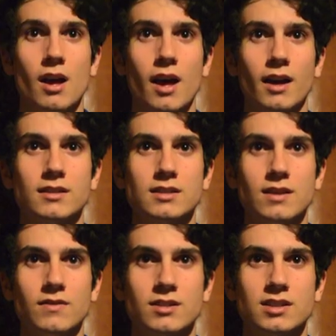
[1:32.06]
as
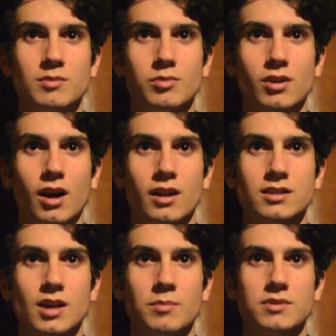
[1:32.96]
even simple
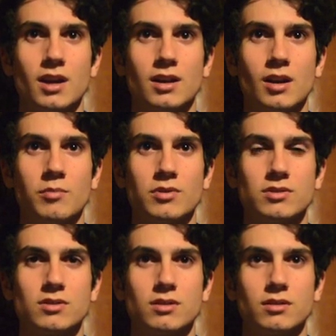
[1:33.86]
concepts and
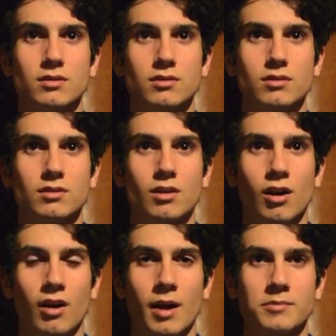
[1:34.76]
numbers
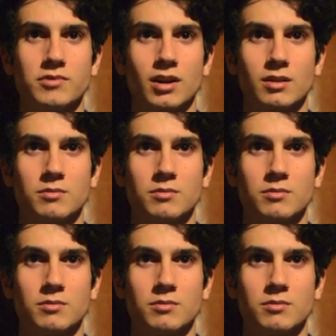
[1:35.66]
are abstract